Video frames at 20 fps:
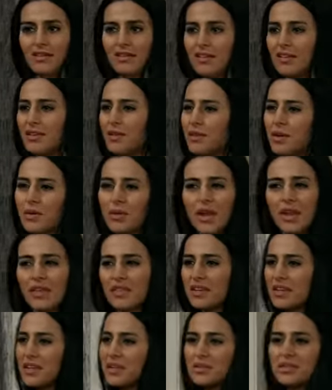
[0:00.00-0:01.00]
Now, the quicker
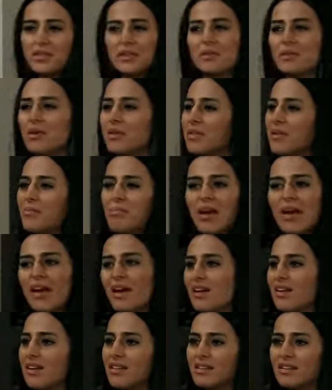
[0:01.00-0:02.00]
that you do one, the
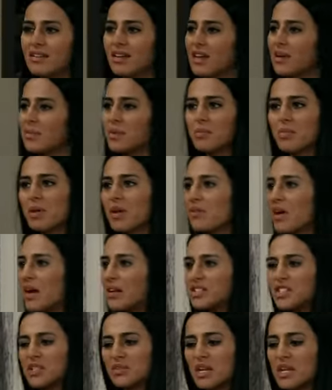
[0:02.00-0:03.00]
better. I don't want to be
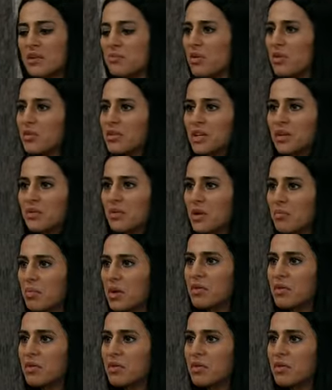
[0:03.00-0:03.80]
around you any more than you want to be